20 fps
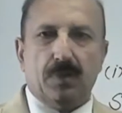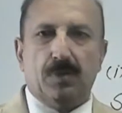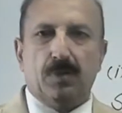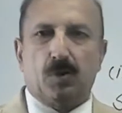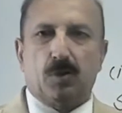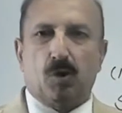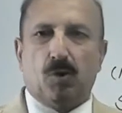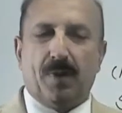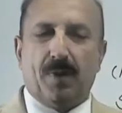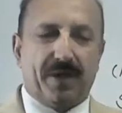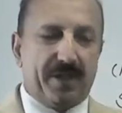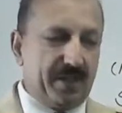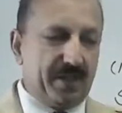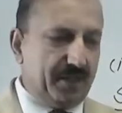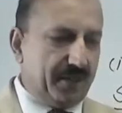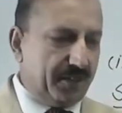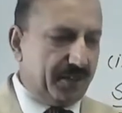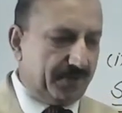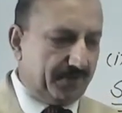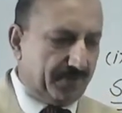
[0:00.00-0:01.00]
So my
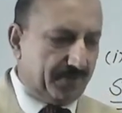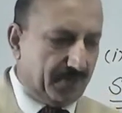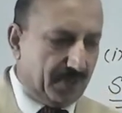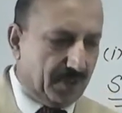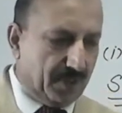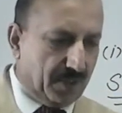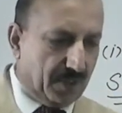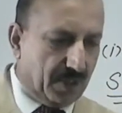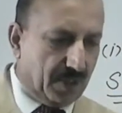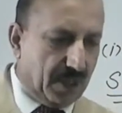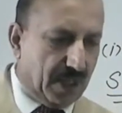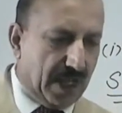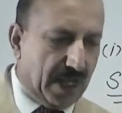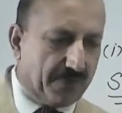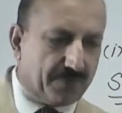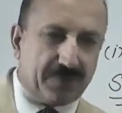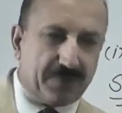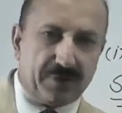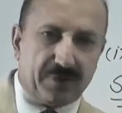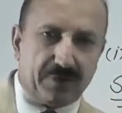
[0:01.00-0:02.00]
dear,
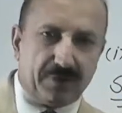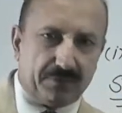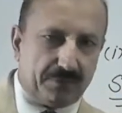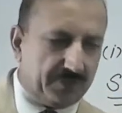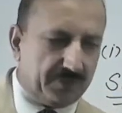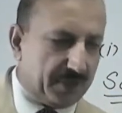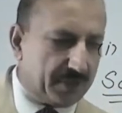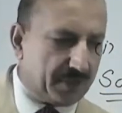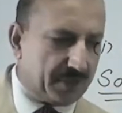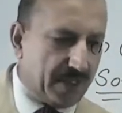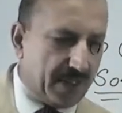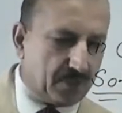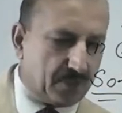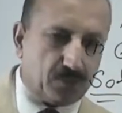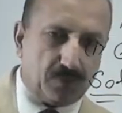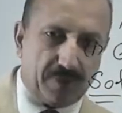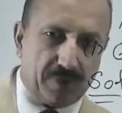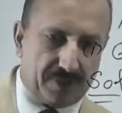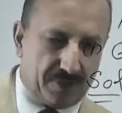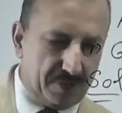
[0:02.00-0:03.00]
after this
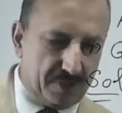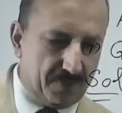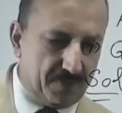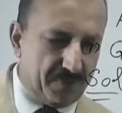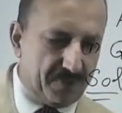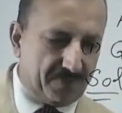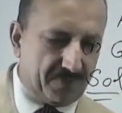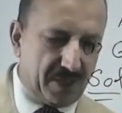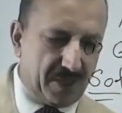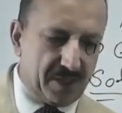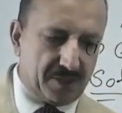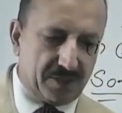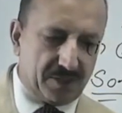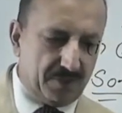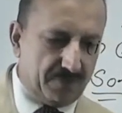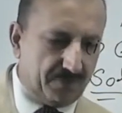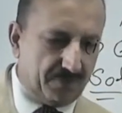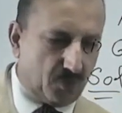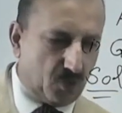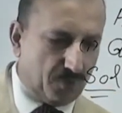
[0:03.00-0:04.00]
calculation
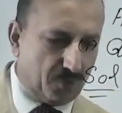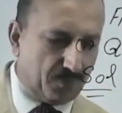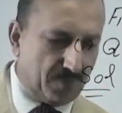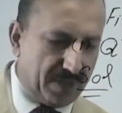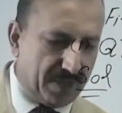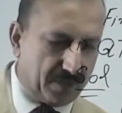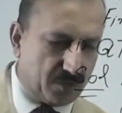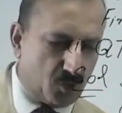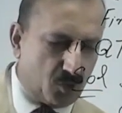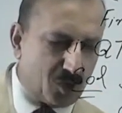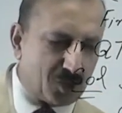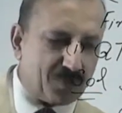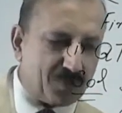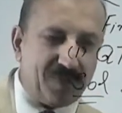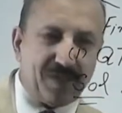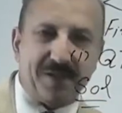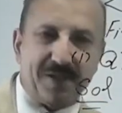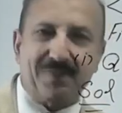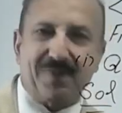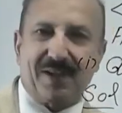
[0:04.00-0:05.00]
simplification, from I cross
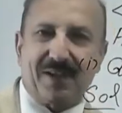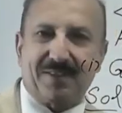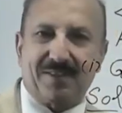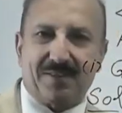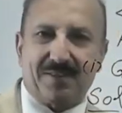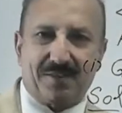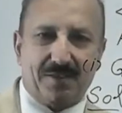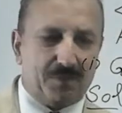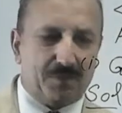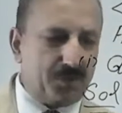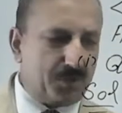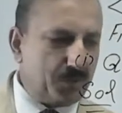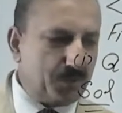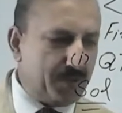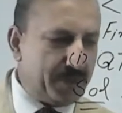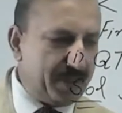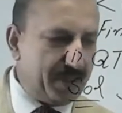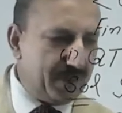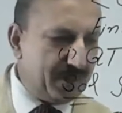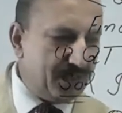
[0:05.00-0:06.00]
multiply this number to
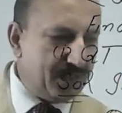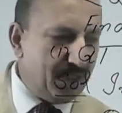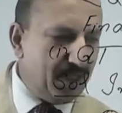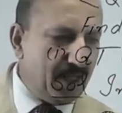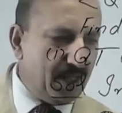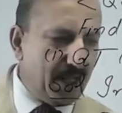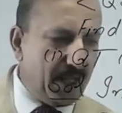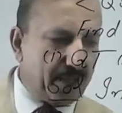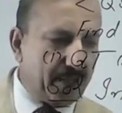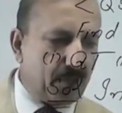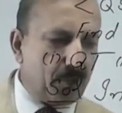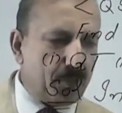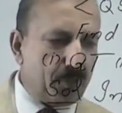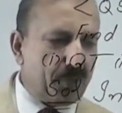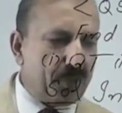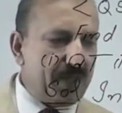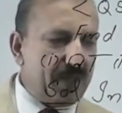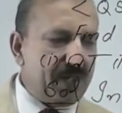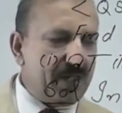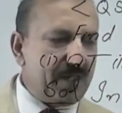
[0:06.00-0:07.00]
here, I got
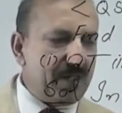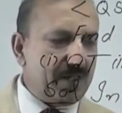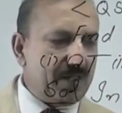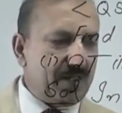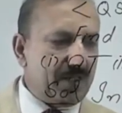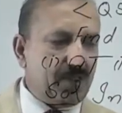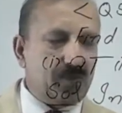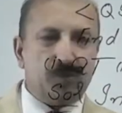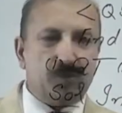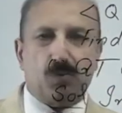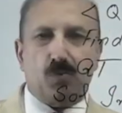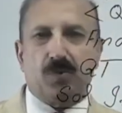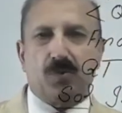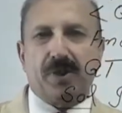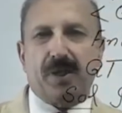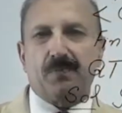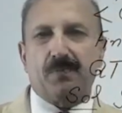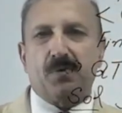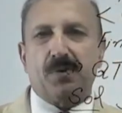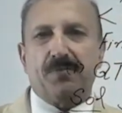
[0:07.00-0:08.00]
PT is equal to
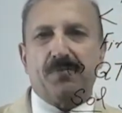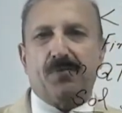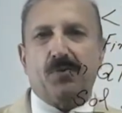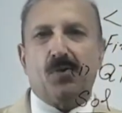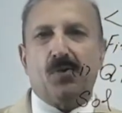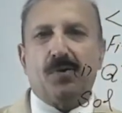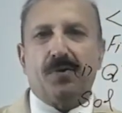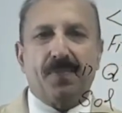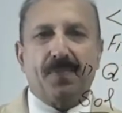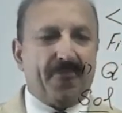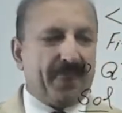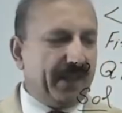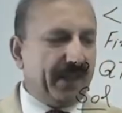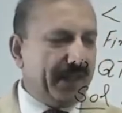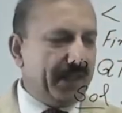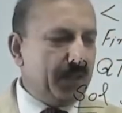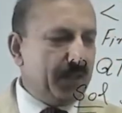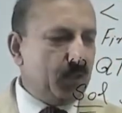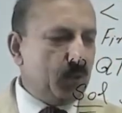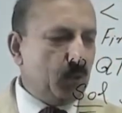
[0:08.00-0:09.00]
10.4
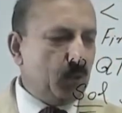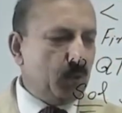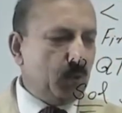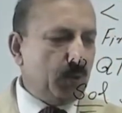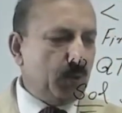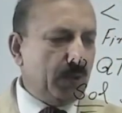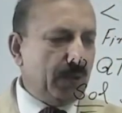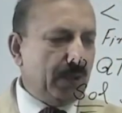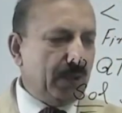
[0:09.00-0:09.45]
into